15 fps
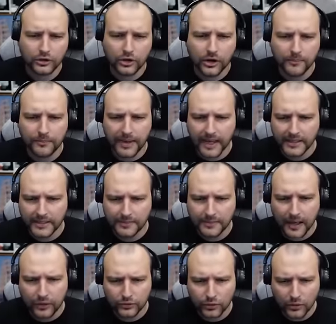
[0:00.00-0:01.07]
complain
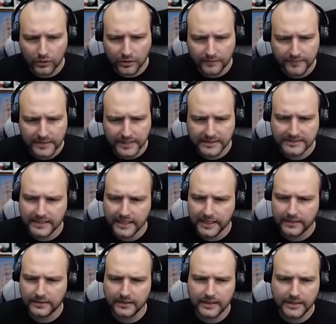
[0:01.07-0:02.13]
about all of this
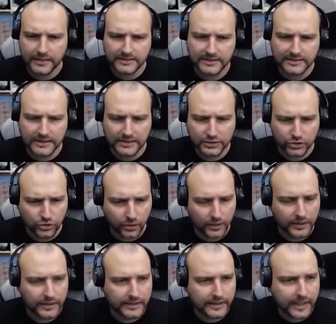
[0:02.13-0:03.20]
and this is a
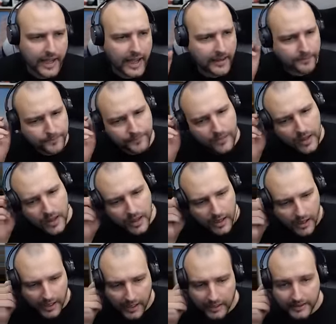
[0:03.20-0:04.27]
solid game
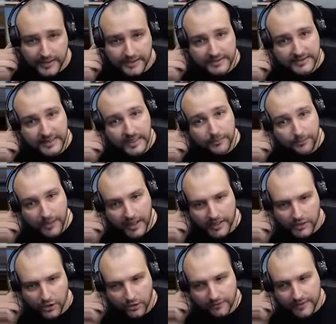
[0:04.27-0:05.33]
uh, there is still
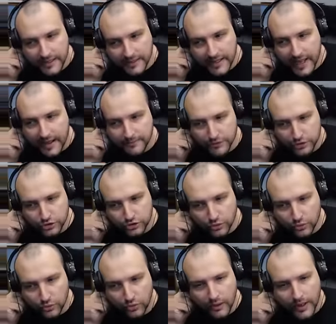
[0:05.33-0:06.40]
plenty of the damage to
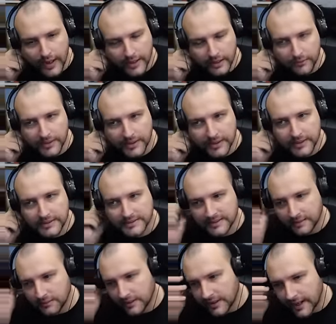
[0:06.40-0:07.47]
do and we did
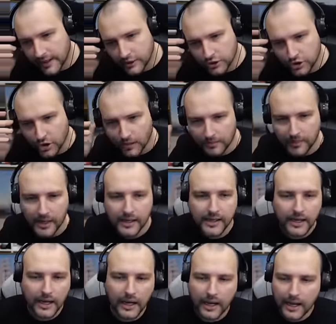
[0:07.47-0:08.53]
some great job
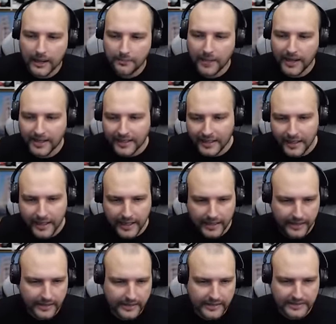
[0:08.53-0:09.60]
uh, by
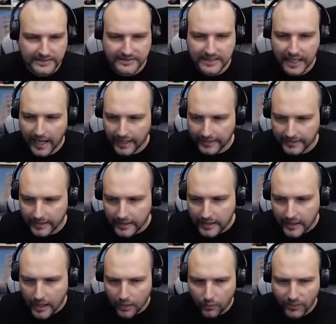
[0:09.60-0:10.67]
clearing this side.
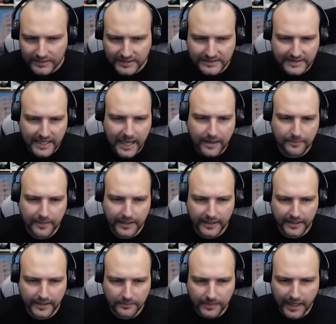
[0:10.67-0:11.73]
What is
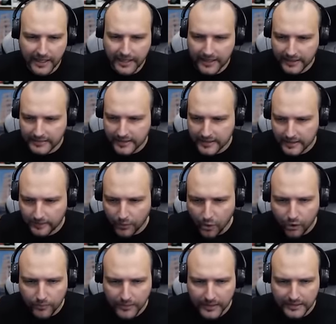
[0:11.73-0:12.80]
happening in my head at the
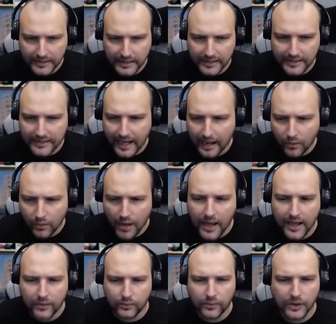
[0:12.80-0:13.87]
moment? Now
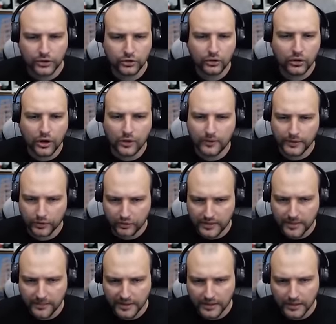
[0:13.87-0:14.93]
I want to go into
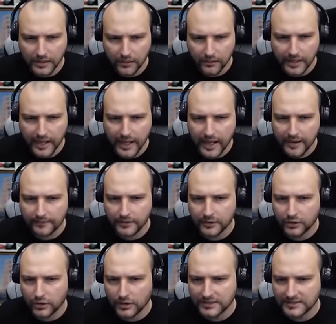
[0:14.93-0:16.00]
the middle, okay? I will
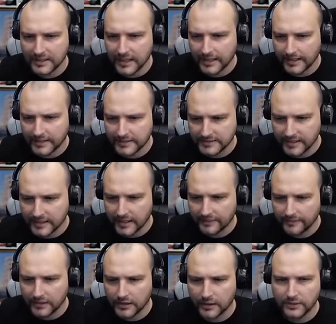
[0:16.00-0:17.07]
cross like this and I
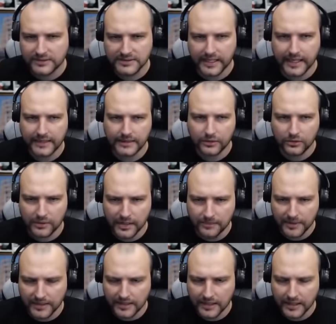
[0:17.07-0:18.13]
will go straight into the
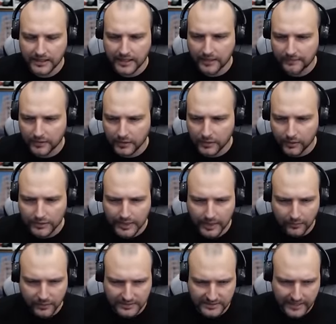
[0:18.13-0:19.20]
middle and I will go
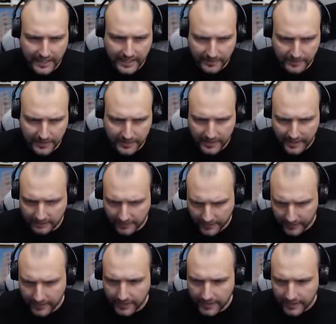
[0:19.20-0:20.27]
towards the enemy
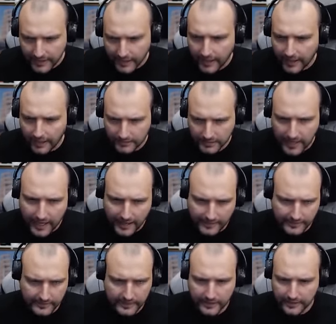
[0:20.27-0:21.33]
heavy uh,
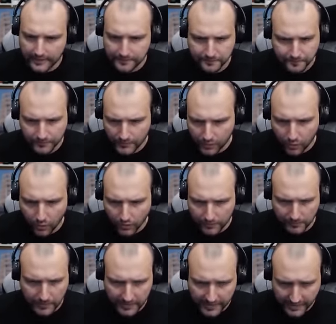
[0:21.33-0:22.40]
line um,
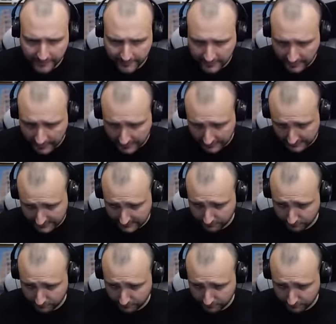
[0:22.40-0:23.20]
or heavy attacks,